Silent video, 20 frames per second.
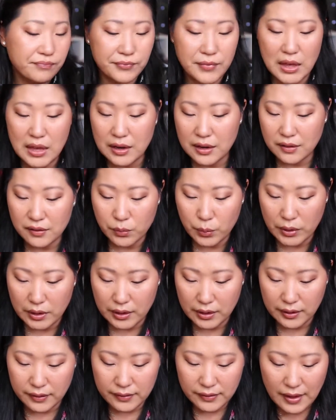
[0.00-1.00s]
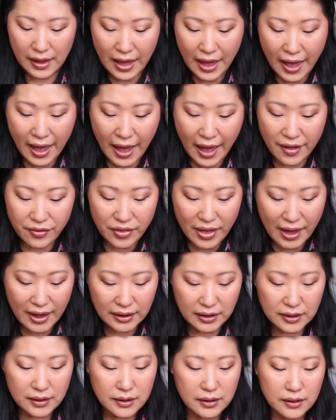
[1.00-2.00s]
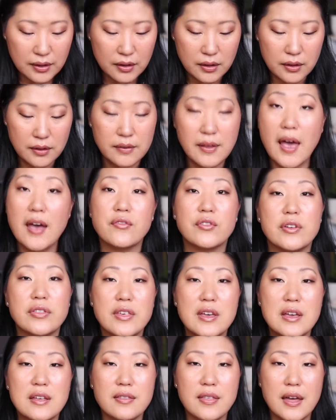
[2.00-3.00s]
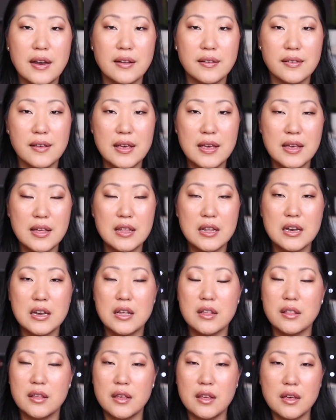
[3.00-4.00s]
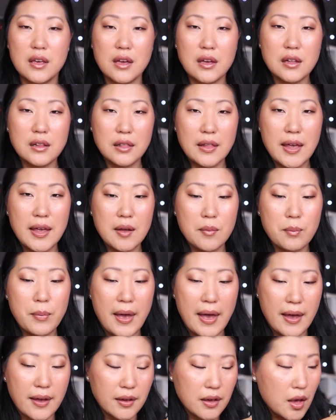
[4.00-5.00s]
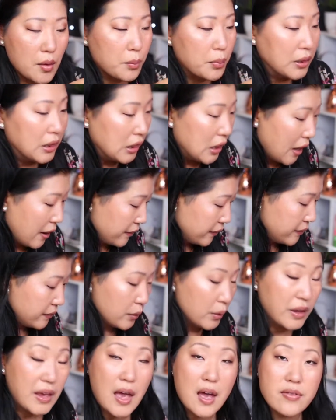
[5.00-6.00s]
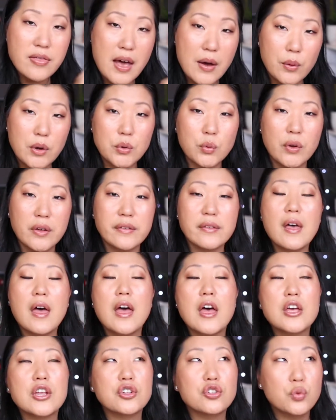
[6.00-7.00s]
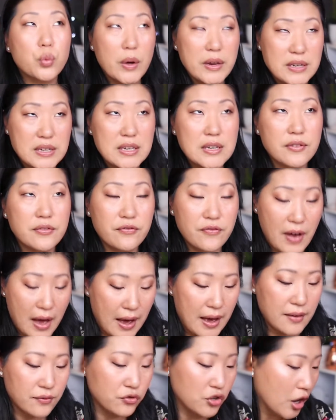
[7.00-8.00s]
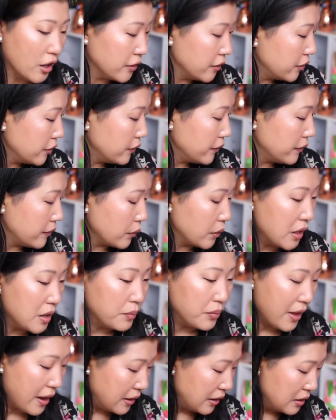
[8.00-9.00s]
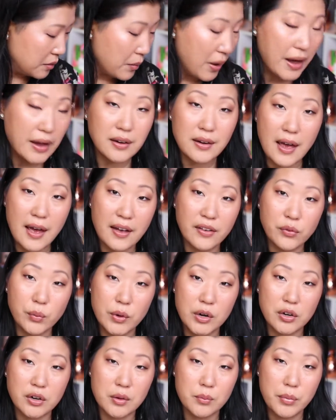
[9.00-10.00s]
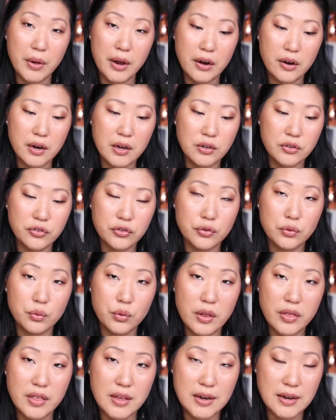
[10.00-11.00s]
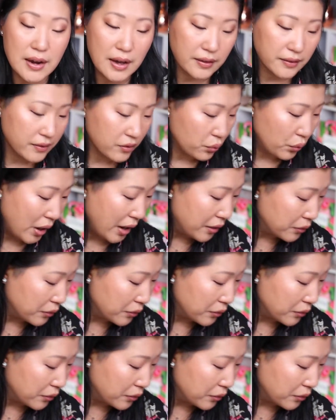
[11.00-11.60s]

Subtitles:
it is what it is. And that is everything that is in the Glam Bag Plus. So again, that one was $25. So keep that in mind as we are comparing to the next round.